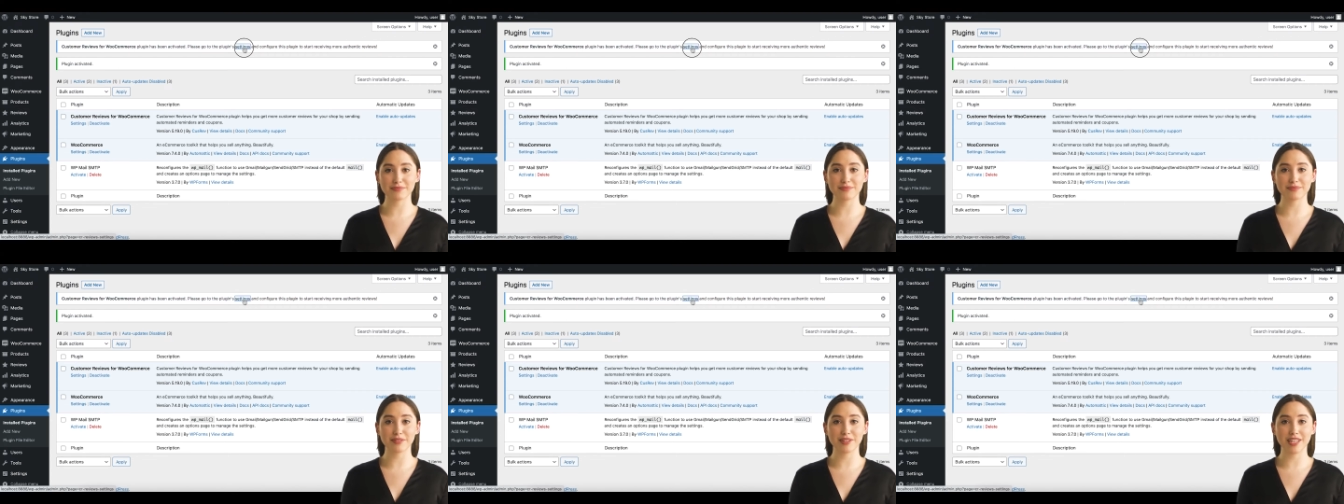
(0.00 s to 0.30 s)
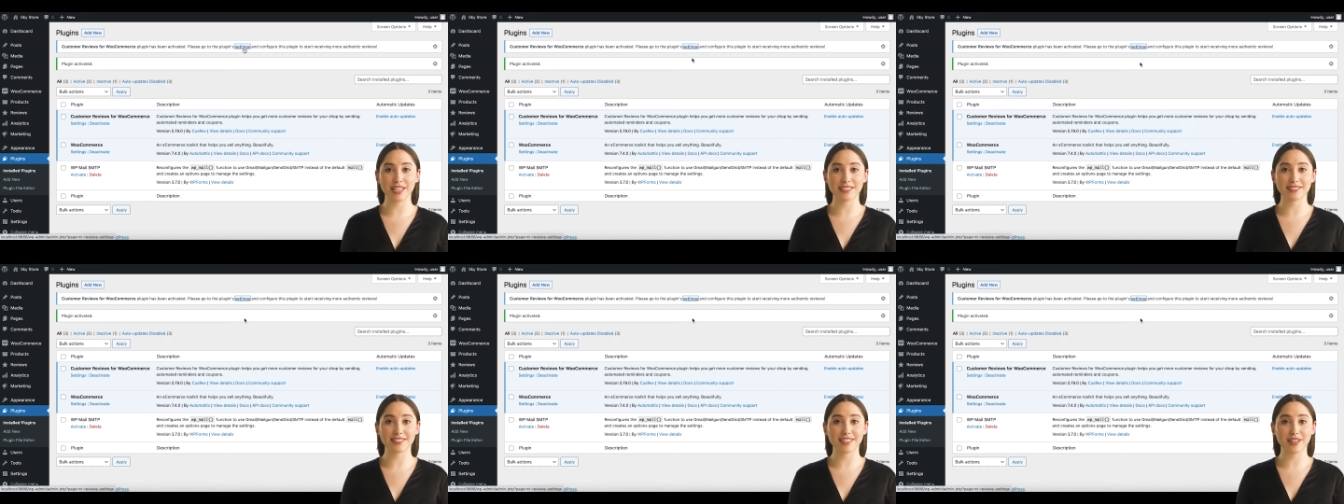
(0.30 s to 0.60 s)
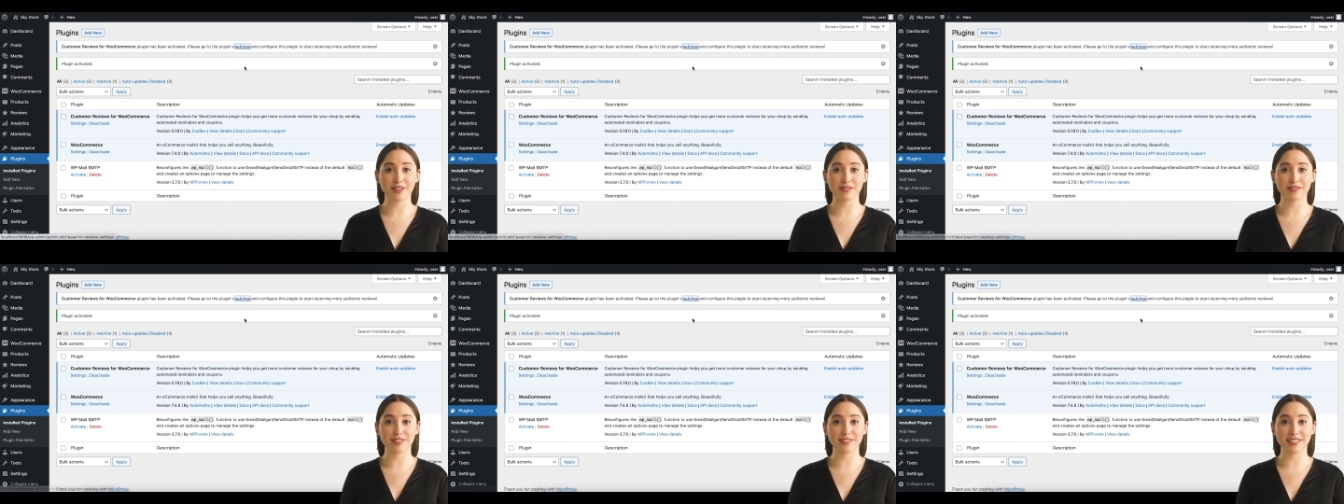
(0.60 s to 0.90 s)
Please
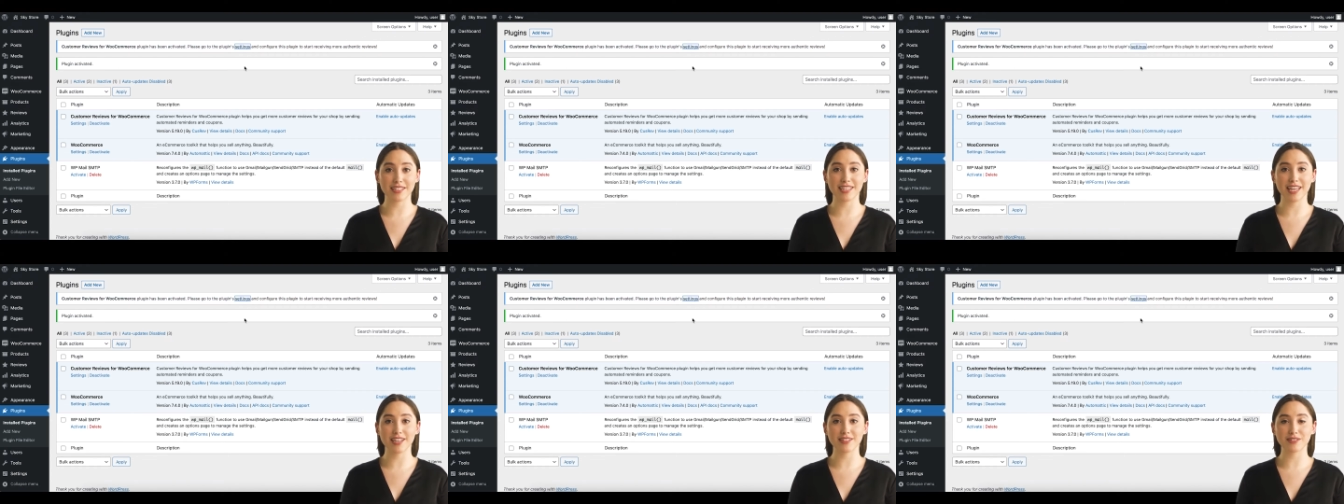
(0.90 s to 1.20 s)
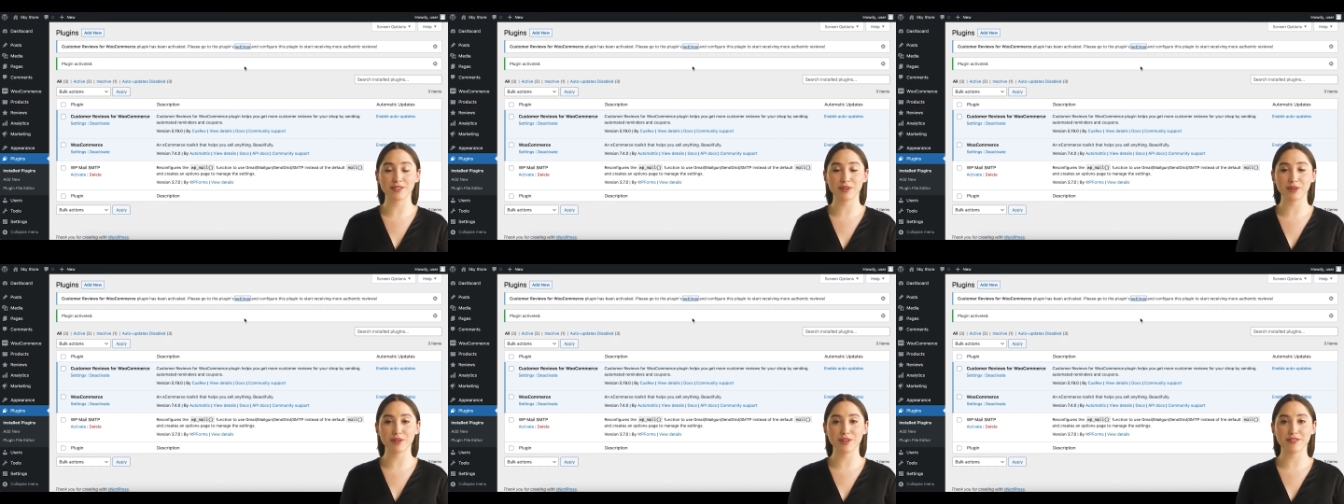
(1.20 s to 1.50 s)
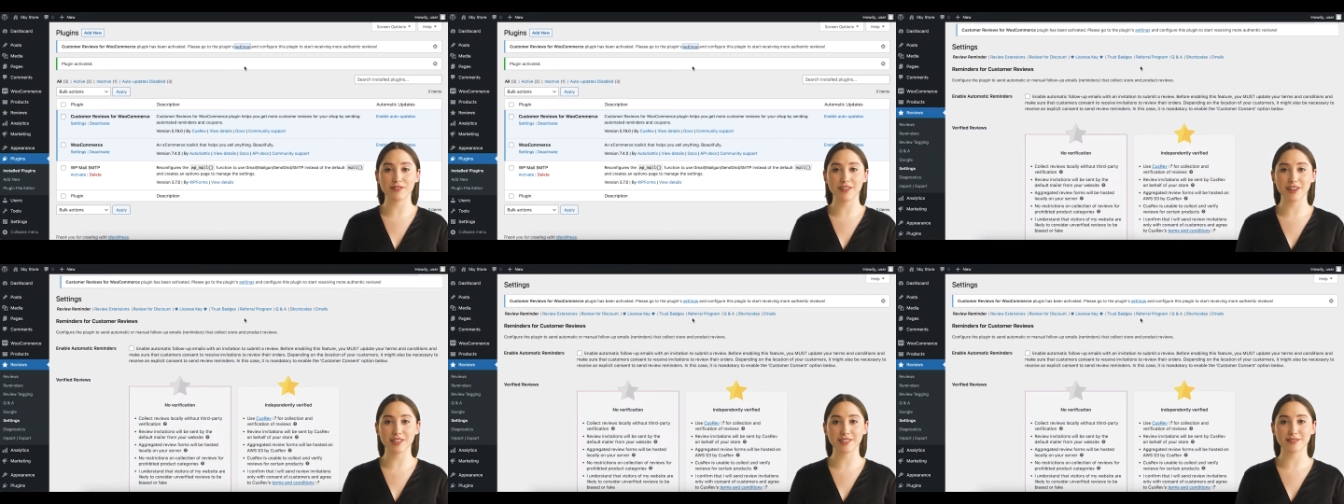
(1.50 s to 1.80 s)
note that the Customer
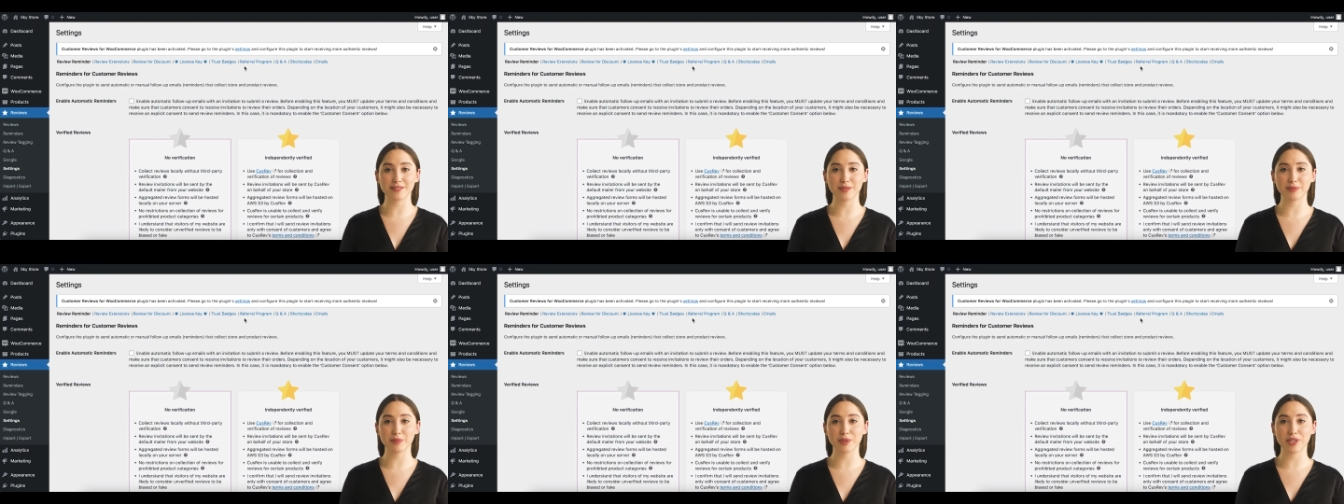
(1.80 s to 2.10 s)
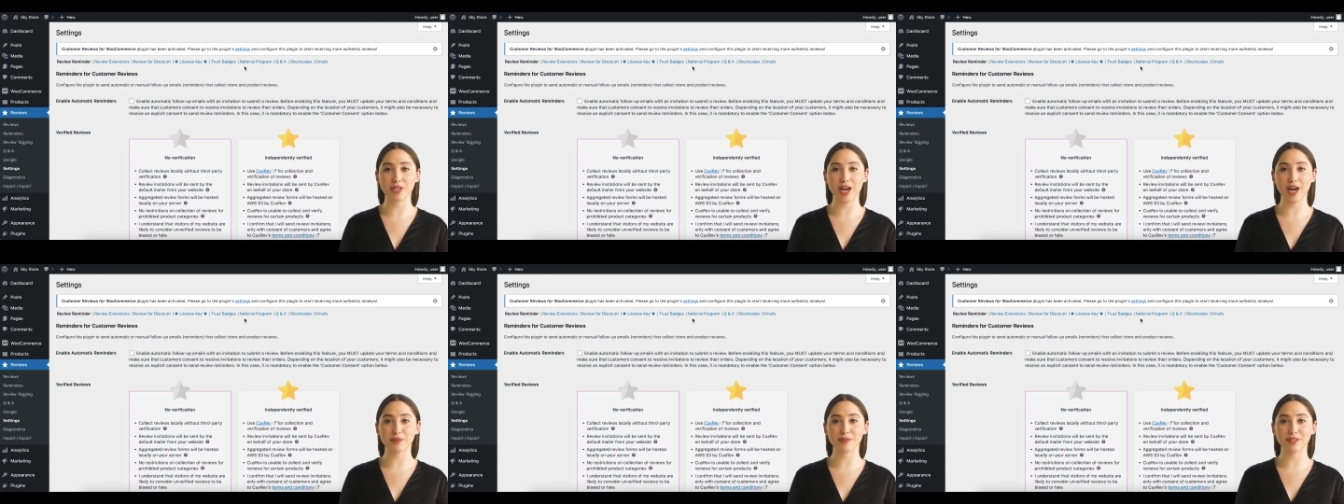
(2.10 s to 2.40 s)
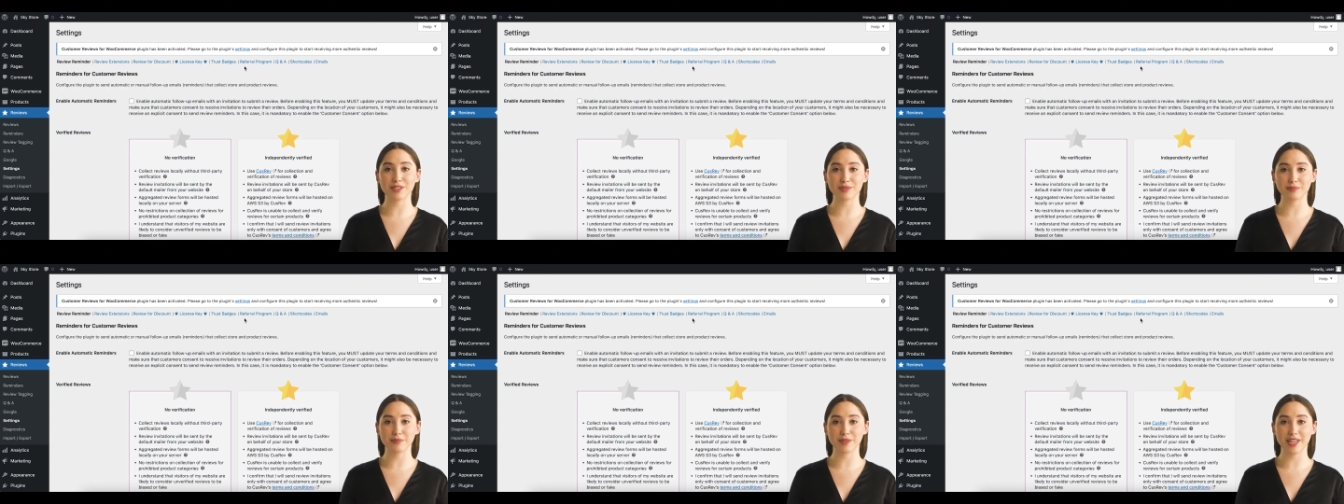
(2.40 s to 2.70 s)
Reviews for
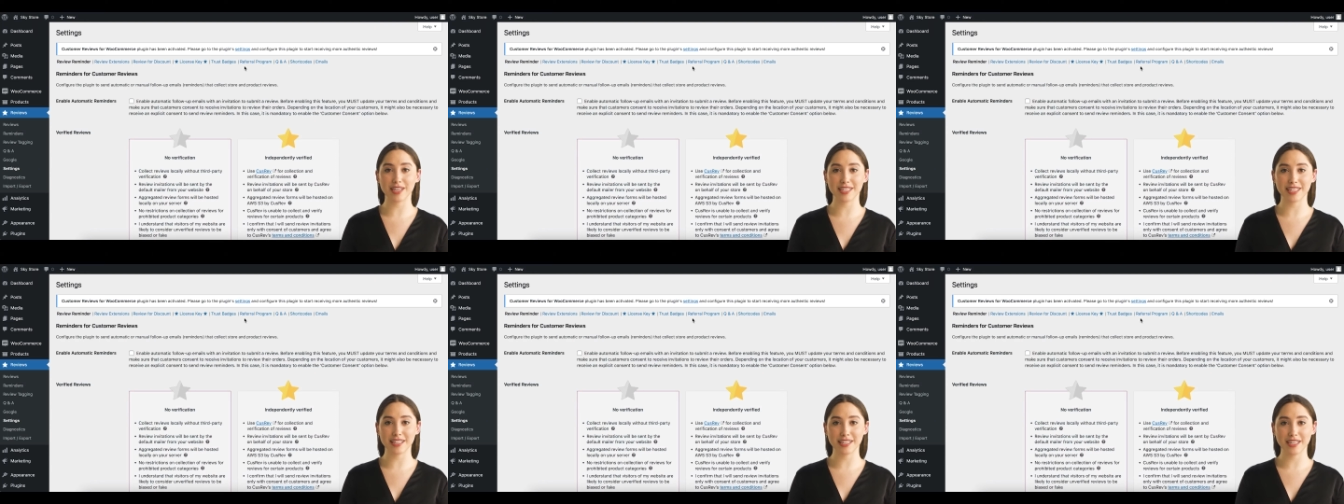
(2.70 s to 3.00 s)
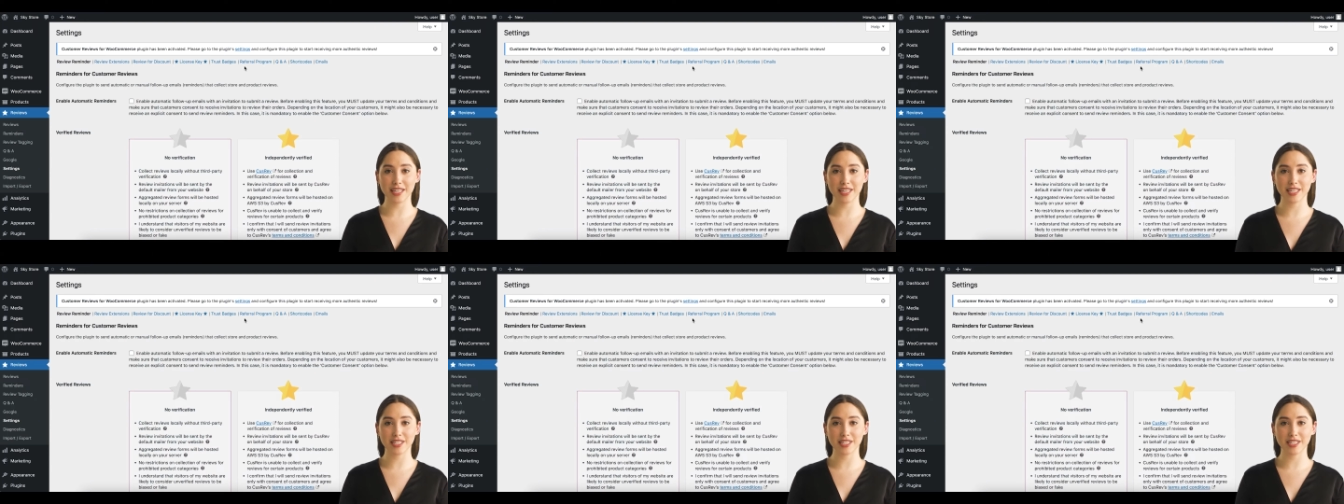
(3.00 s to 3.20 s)
WooCommerce plugin